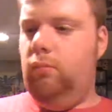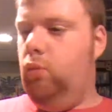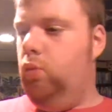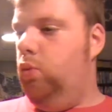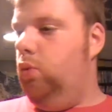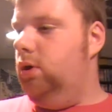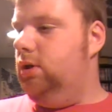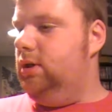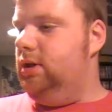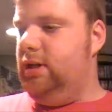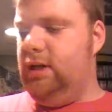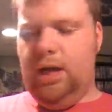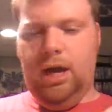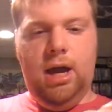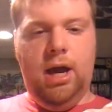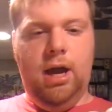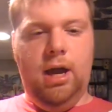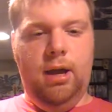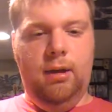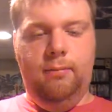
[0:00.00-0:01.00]
Once
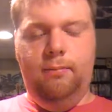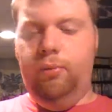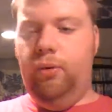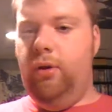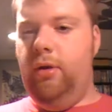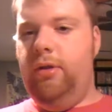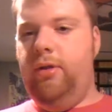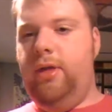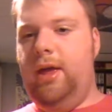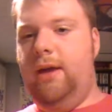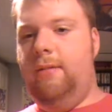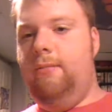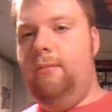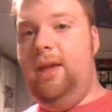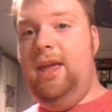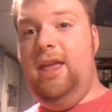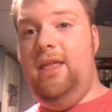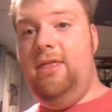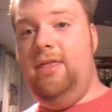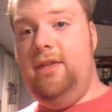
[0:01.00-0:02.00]
I put
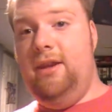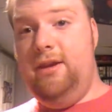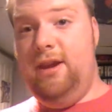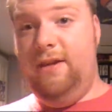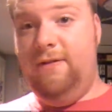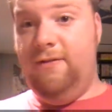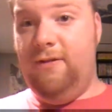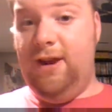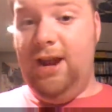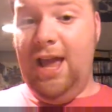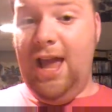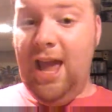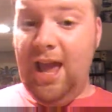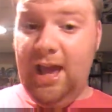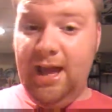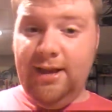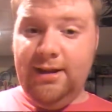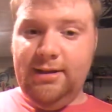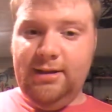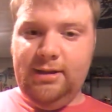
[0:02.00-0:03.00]
them in their different
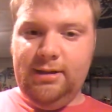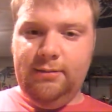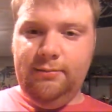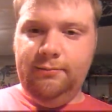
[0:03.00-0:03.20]
heads,